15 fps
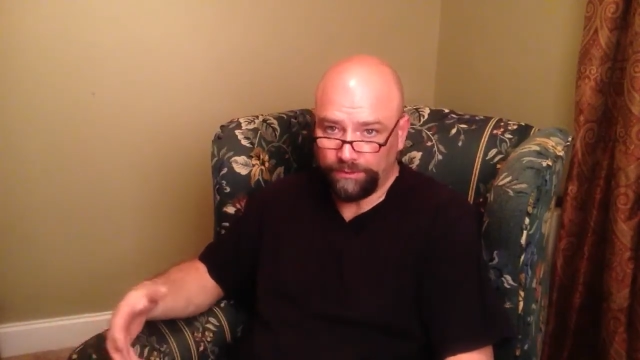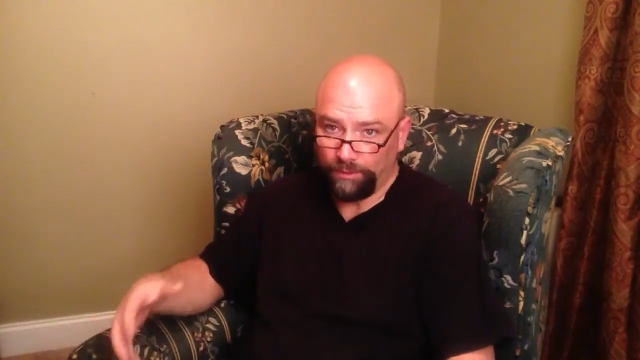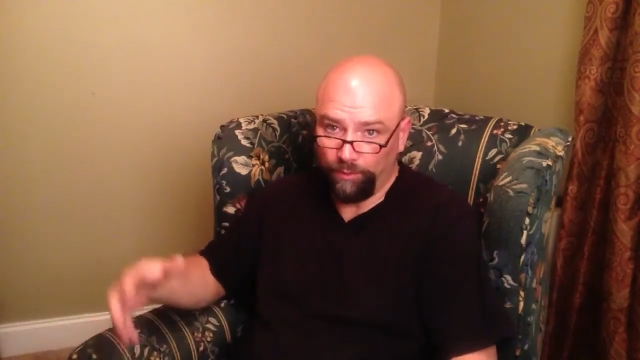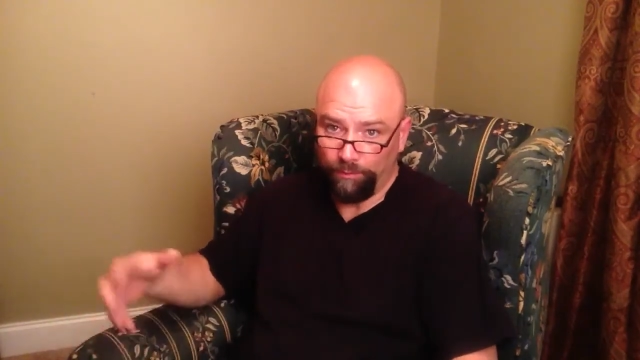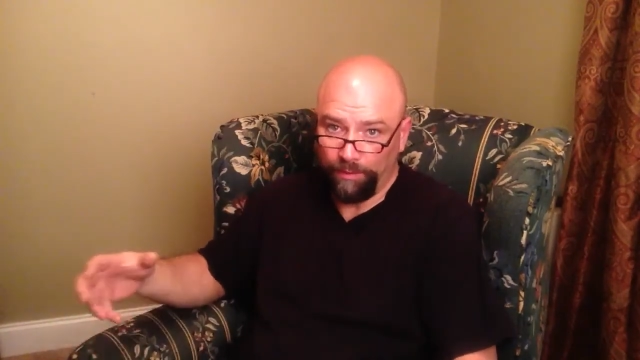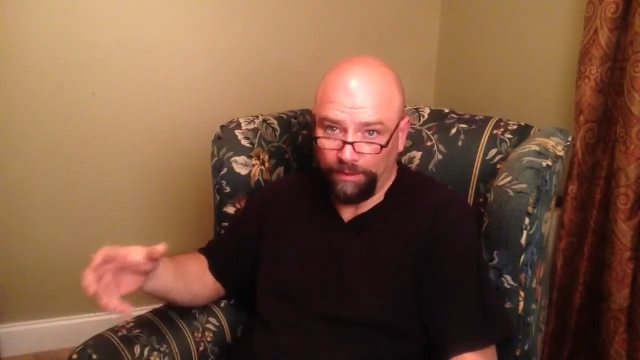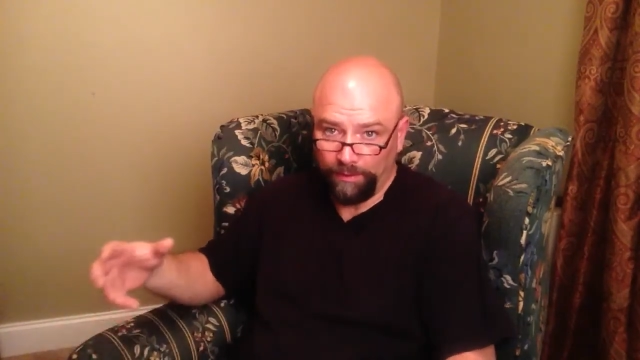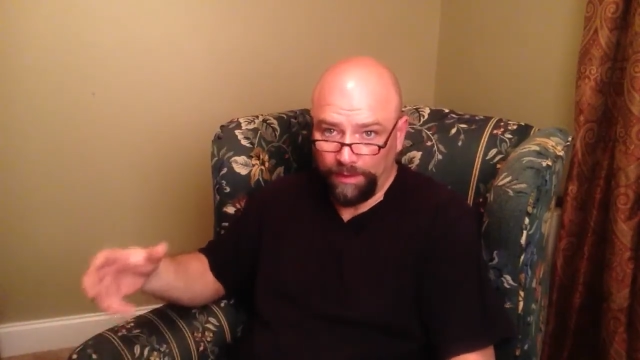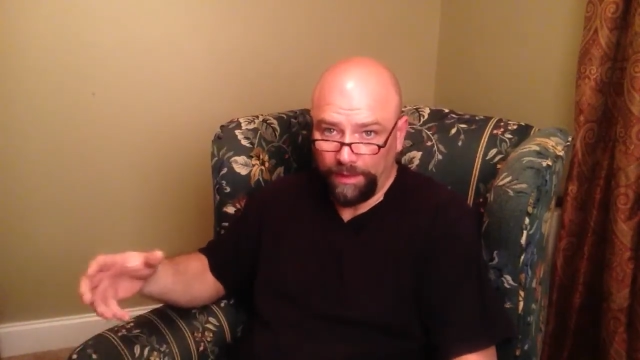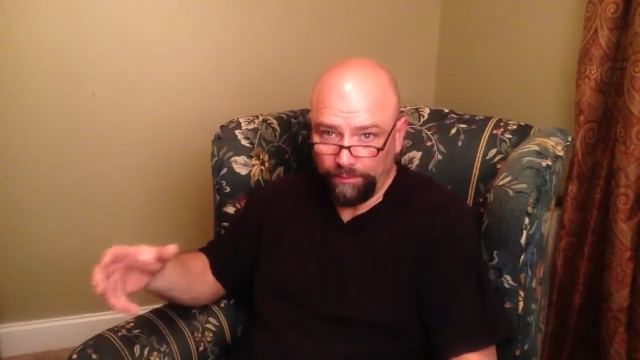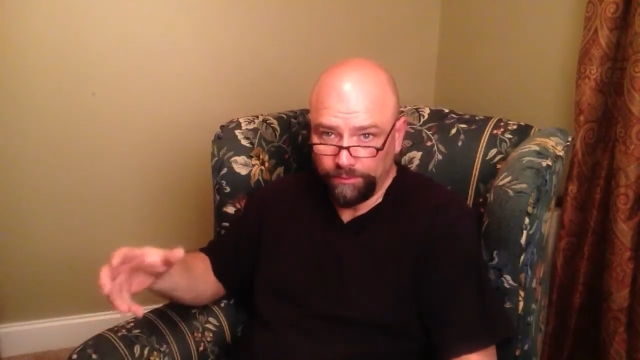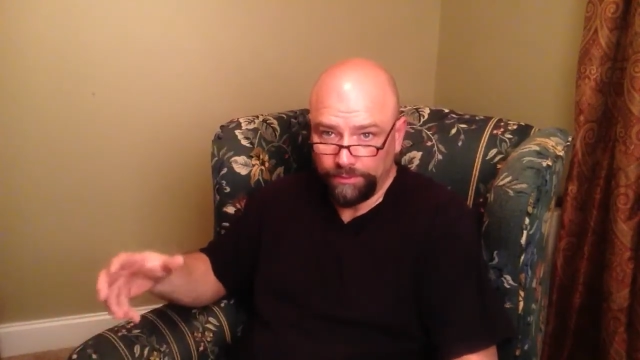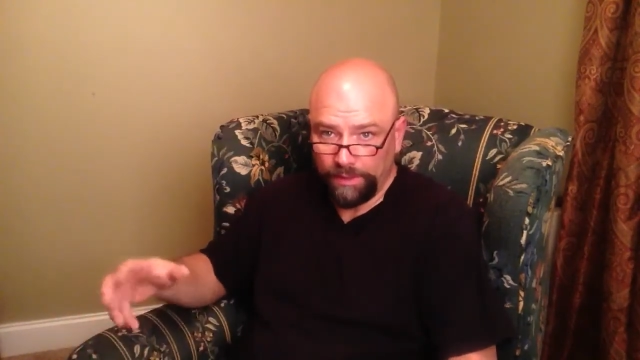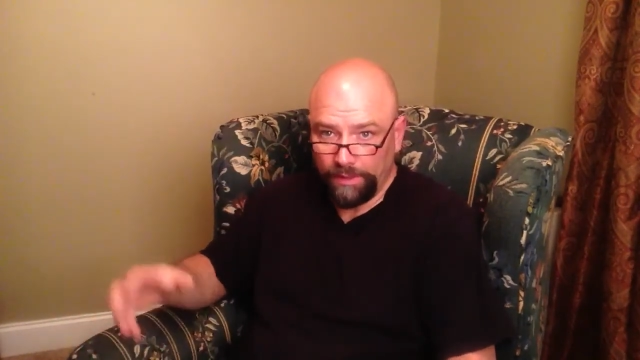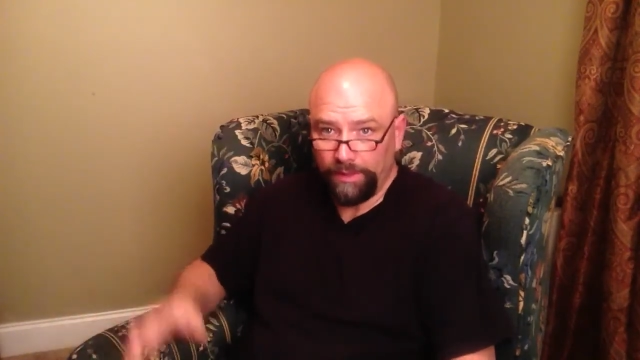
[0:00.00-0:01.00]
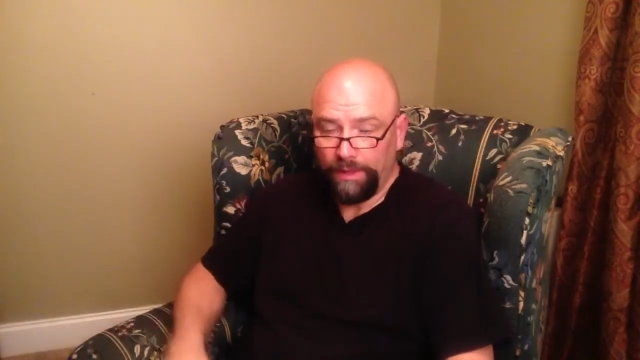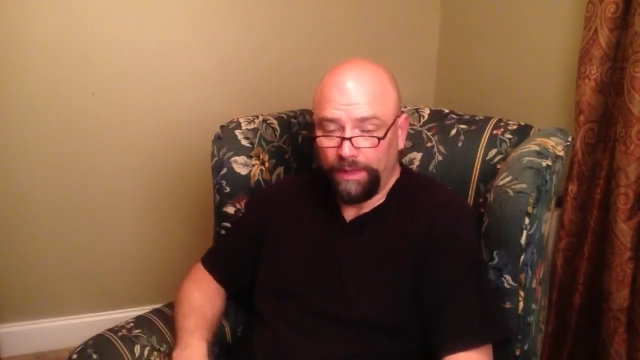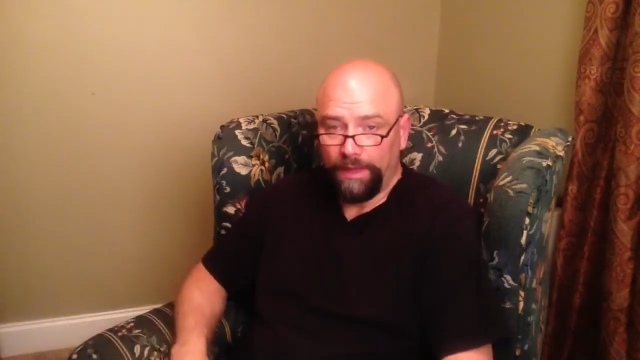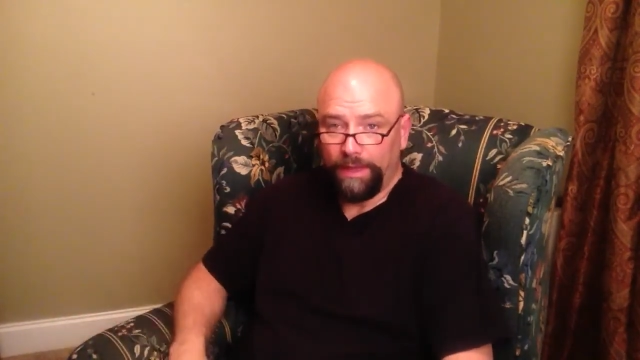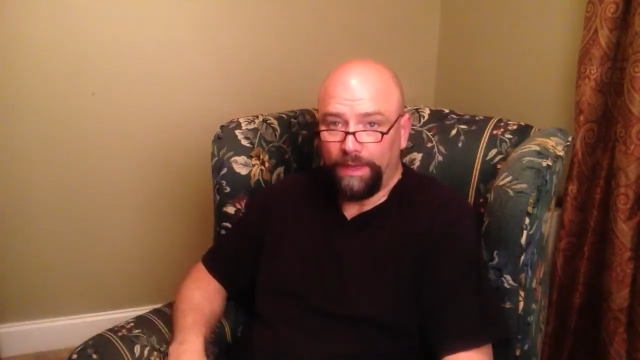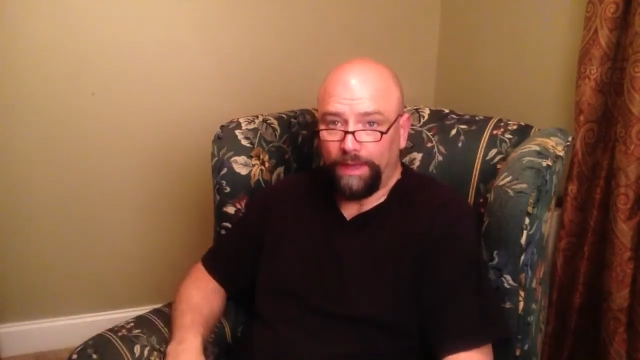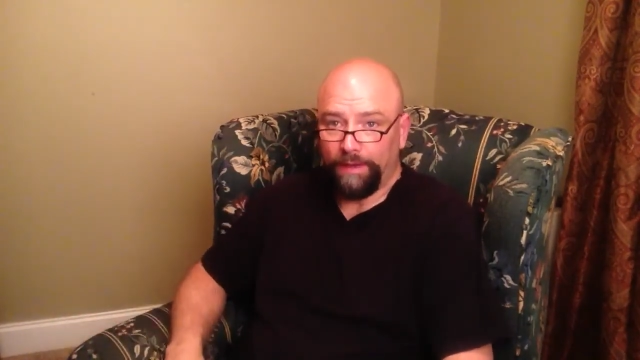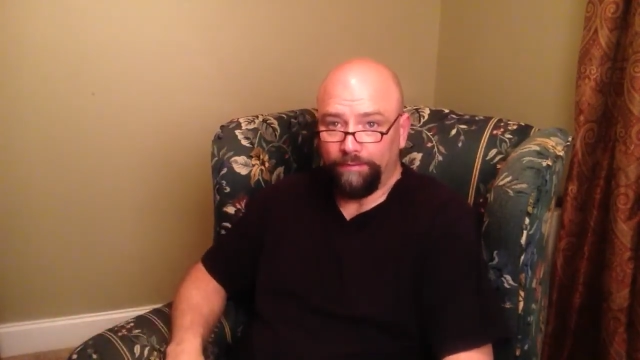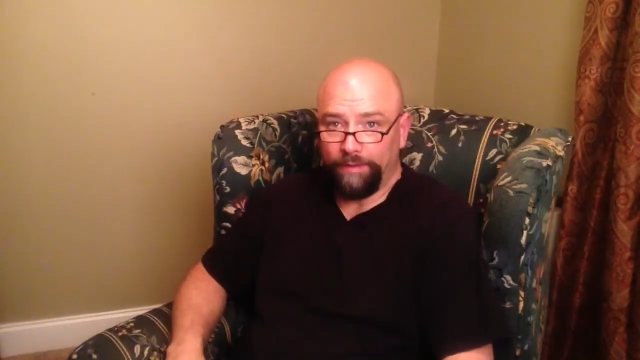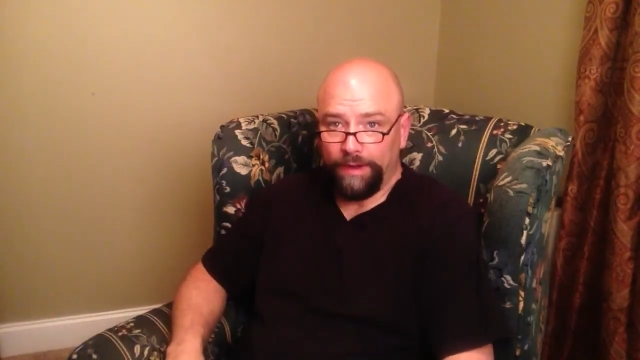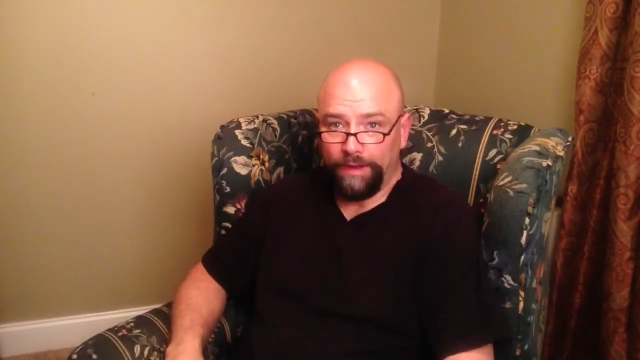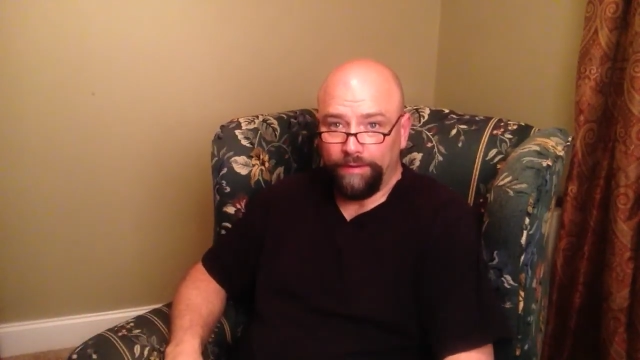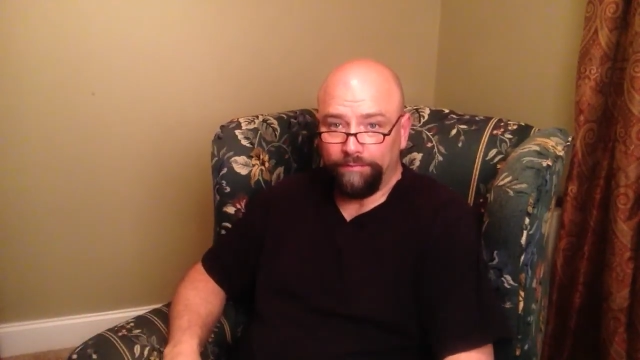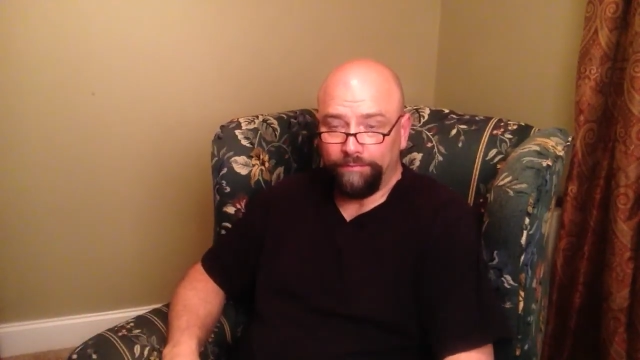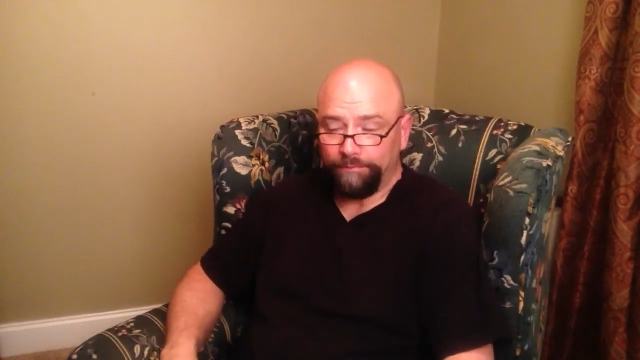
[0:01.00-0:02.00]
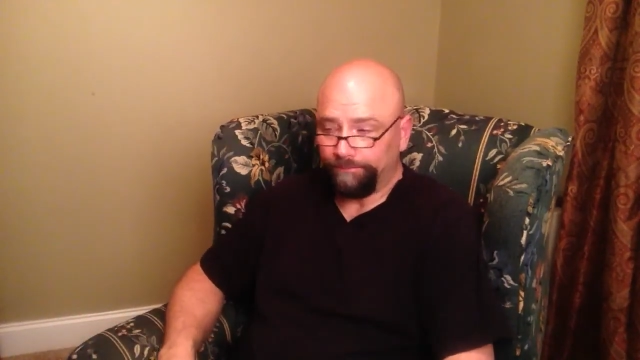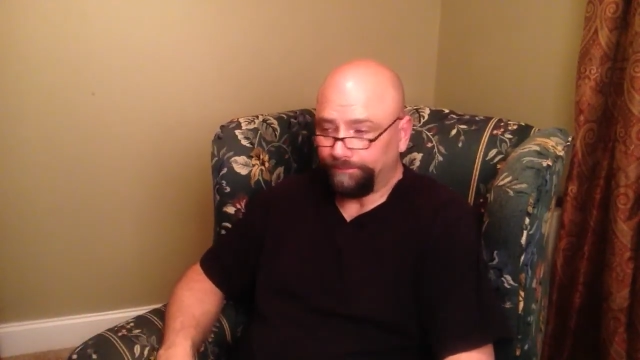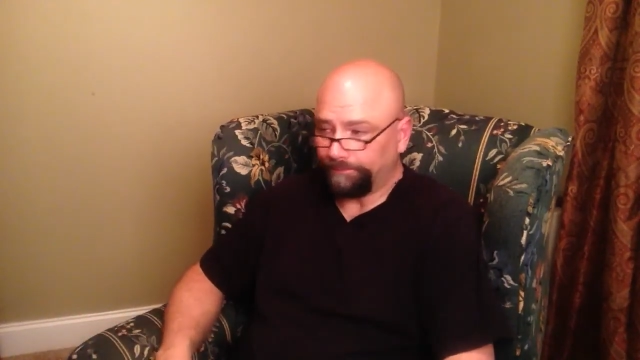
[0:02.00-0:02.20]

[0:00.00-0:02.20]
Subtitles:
hoping that I was going to have enough.